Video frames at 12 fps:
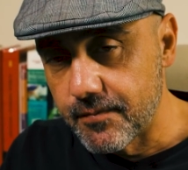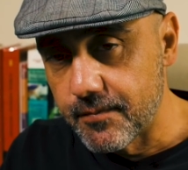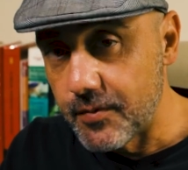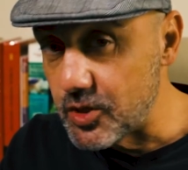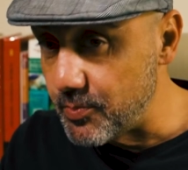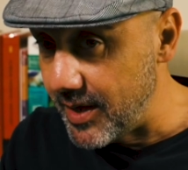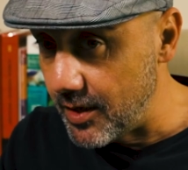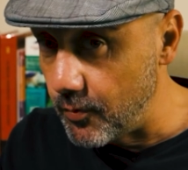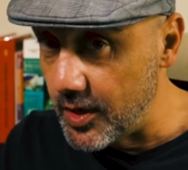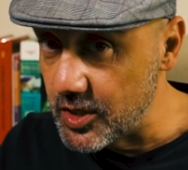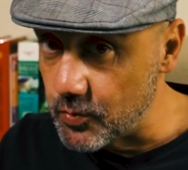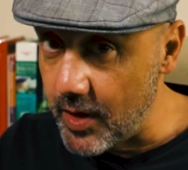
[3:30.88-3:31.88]
which, by the
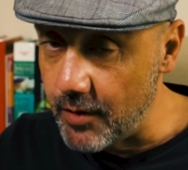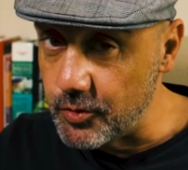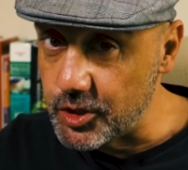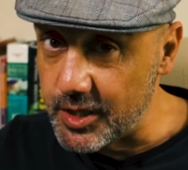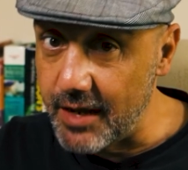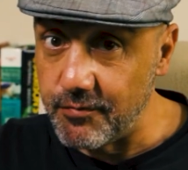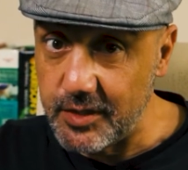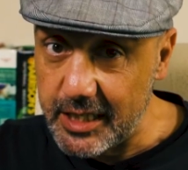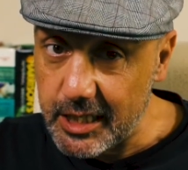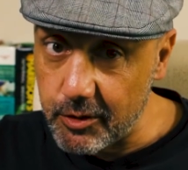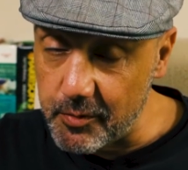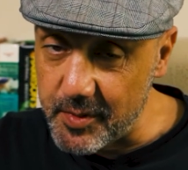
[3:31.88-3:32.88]
way, is why we should have
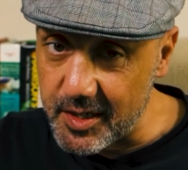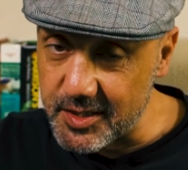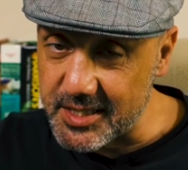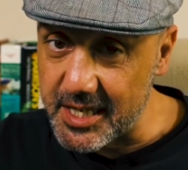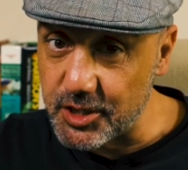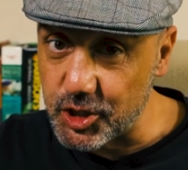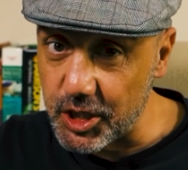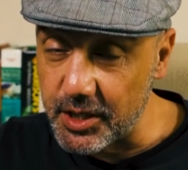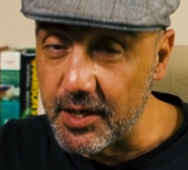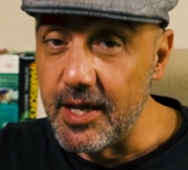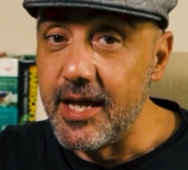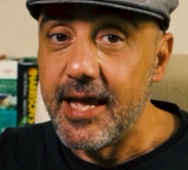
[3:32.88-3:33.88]

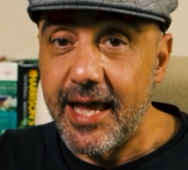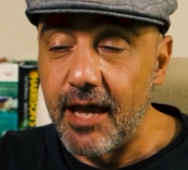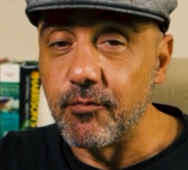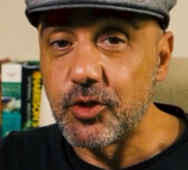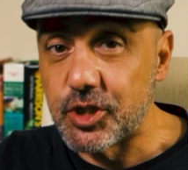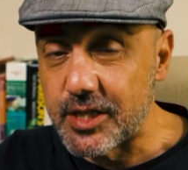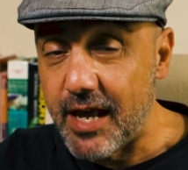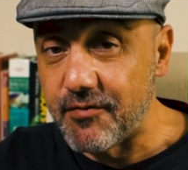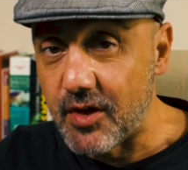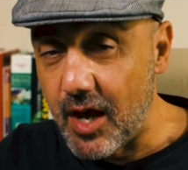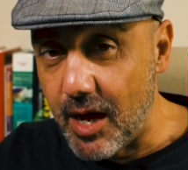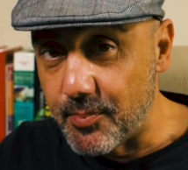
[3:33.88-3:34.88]
decriminalization and we should have
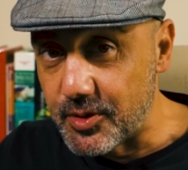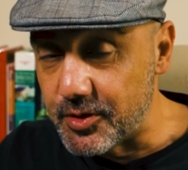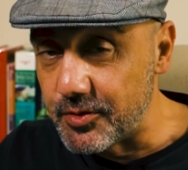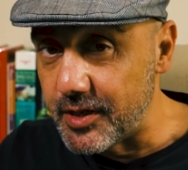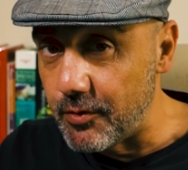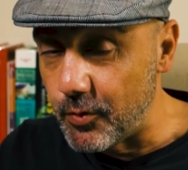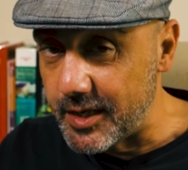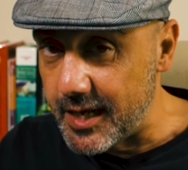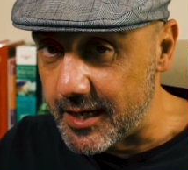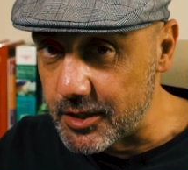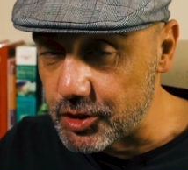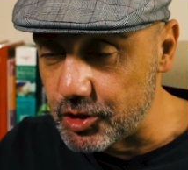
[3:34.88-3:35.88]
an opportunity where
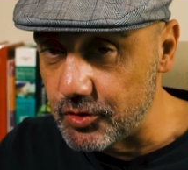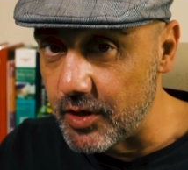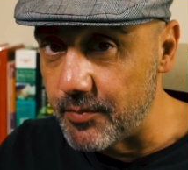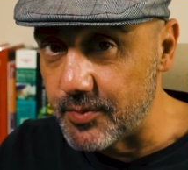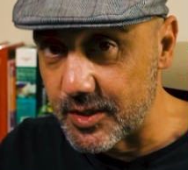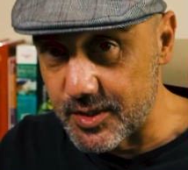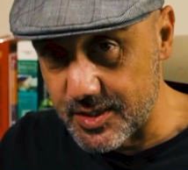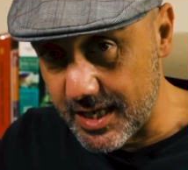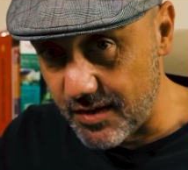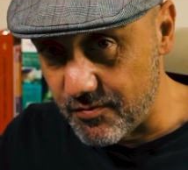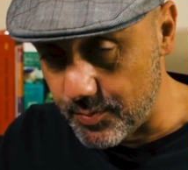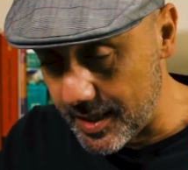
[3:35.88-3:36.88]
they can shoot up in a
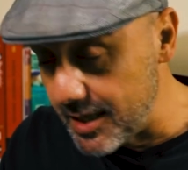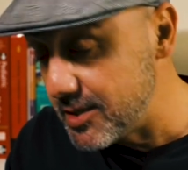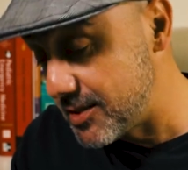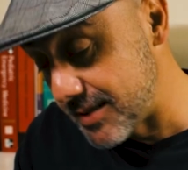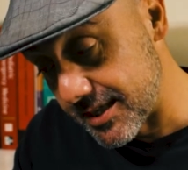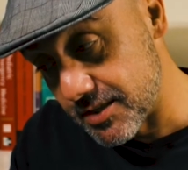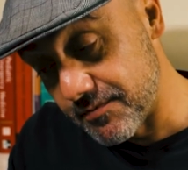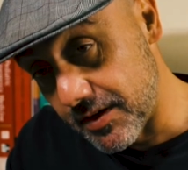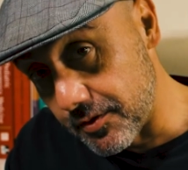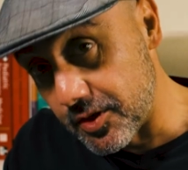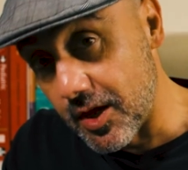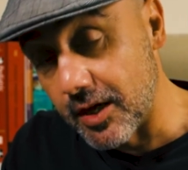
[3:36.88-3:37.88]
safe place. That's
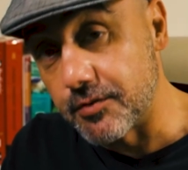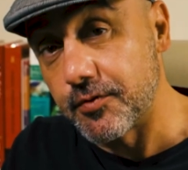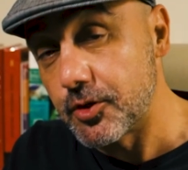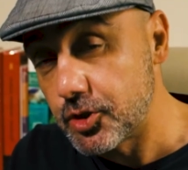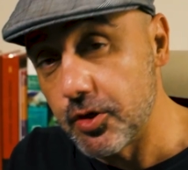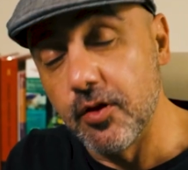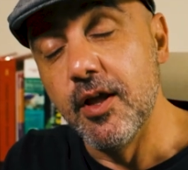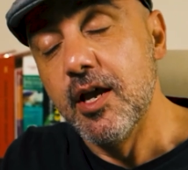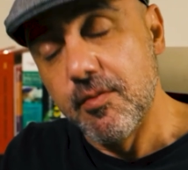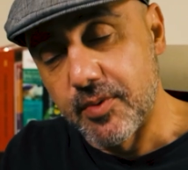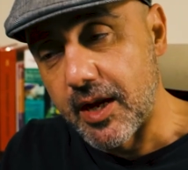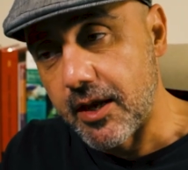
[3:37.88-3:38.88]
very controversial,
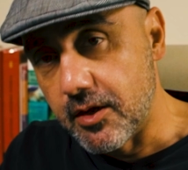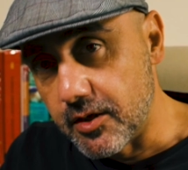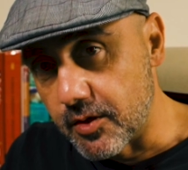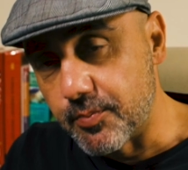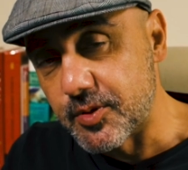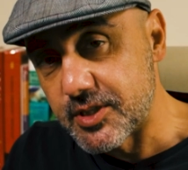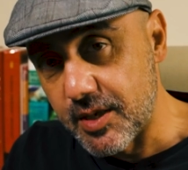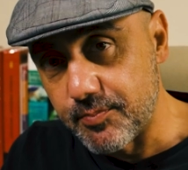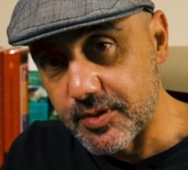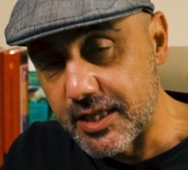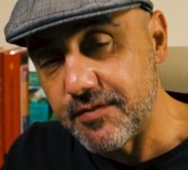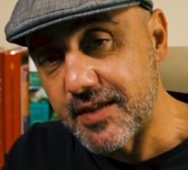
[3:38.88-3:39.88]
but I 100%
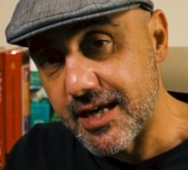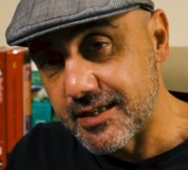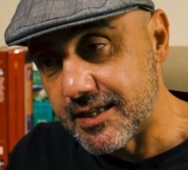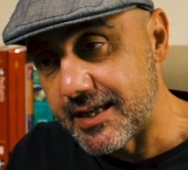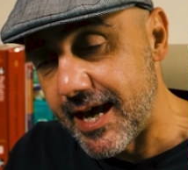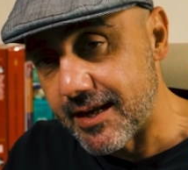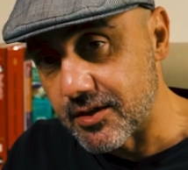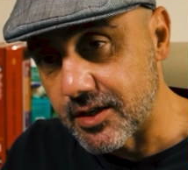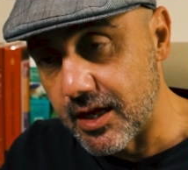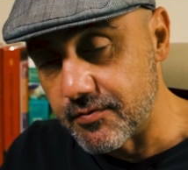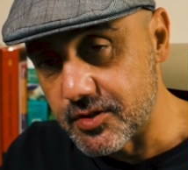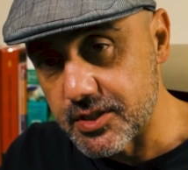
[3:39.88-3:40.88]
believe that, and the data
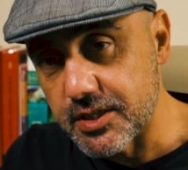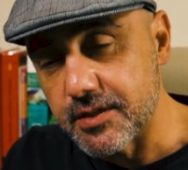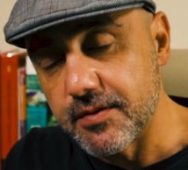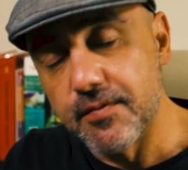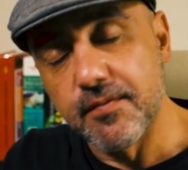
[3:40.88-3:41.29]
covers it.